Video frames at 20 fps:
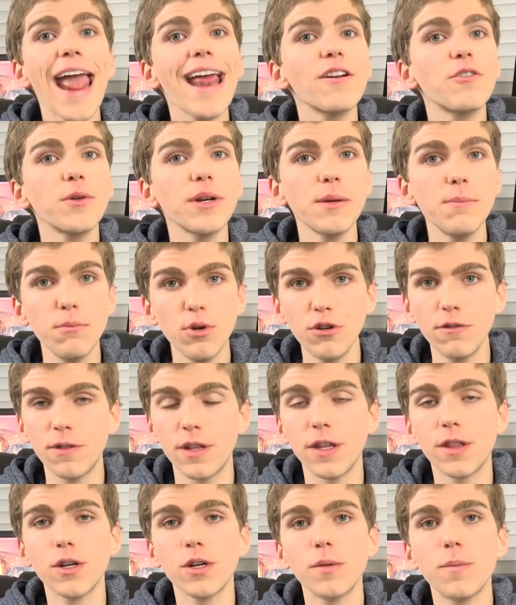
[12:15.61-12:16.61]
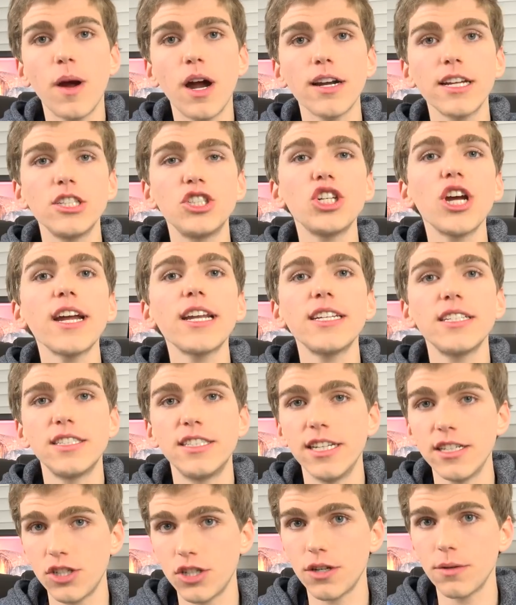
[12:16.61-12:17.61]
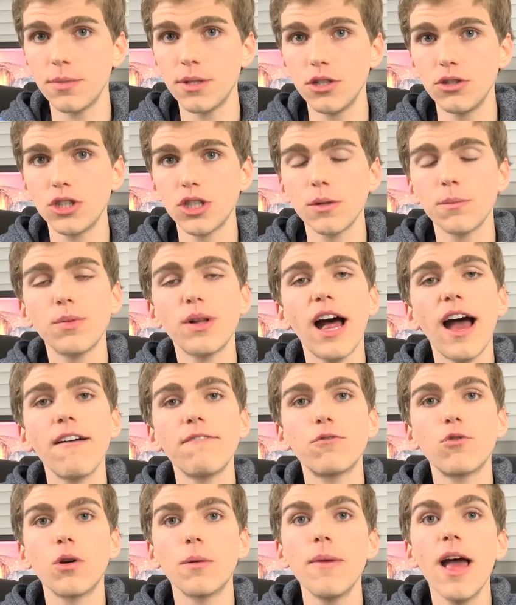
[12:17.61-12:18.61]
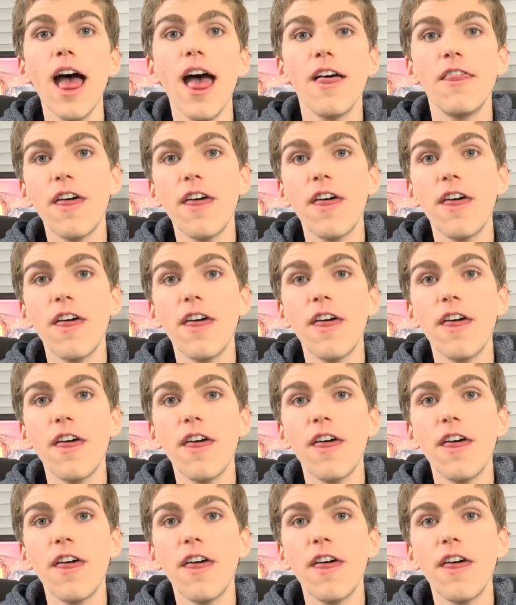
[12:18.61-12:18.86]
and remove the third-party Chinese distribution platform